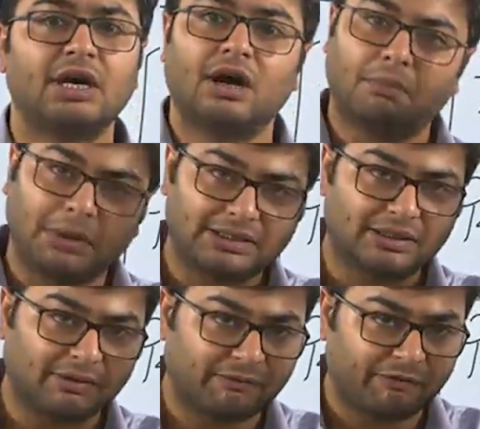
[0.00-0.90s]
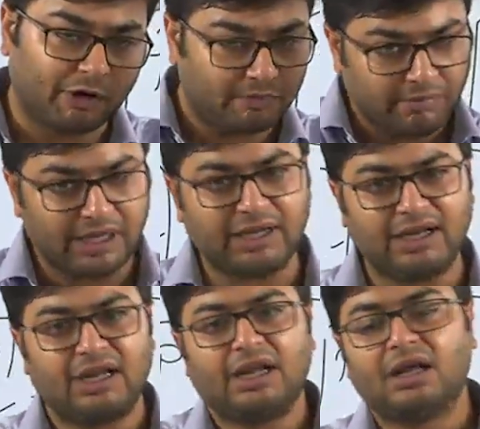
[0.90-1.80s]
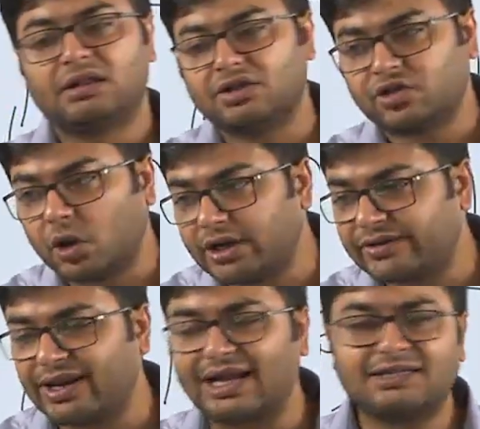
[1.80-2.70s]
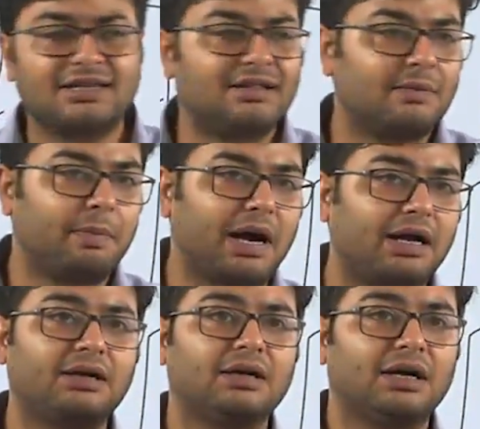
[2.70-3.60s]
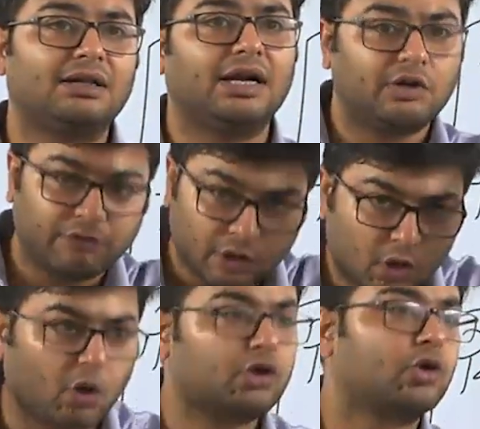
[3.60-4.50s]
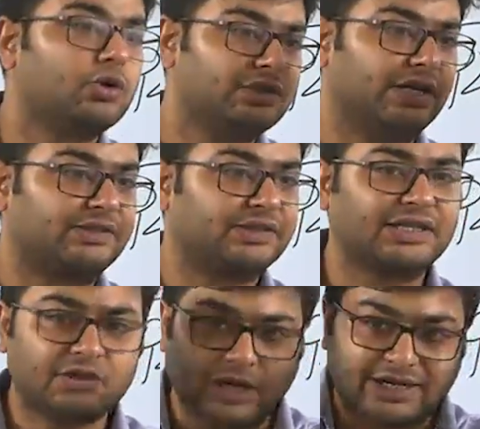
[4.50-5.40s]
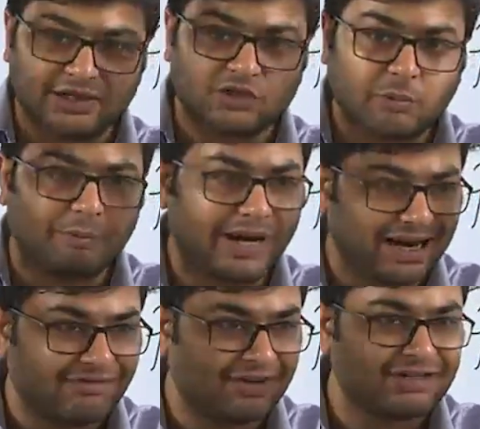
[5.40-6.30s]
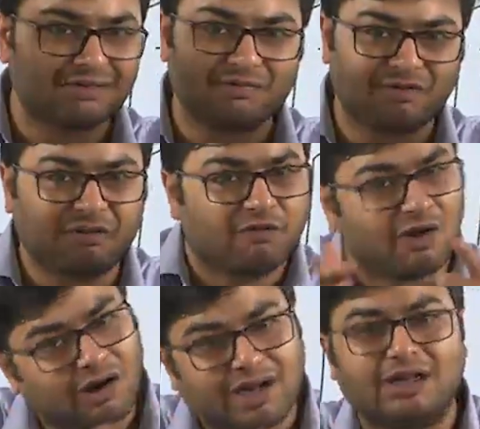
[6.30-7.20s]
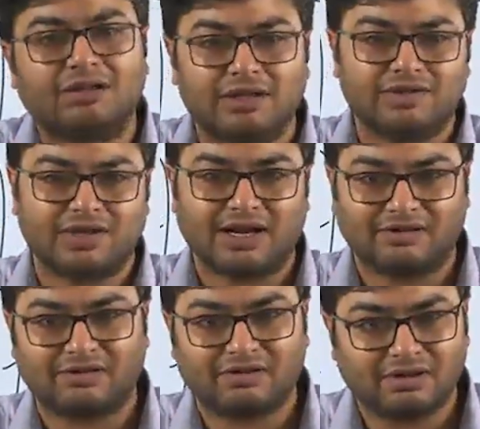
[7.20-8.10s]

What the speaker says: But for me, the solace lies in the part that you will go through this exercise, so at least your brain will work in these lines.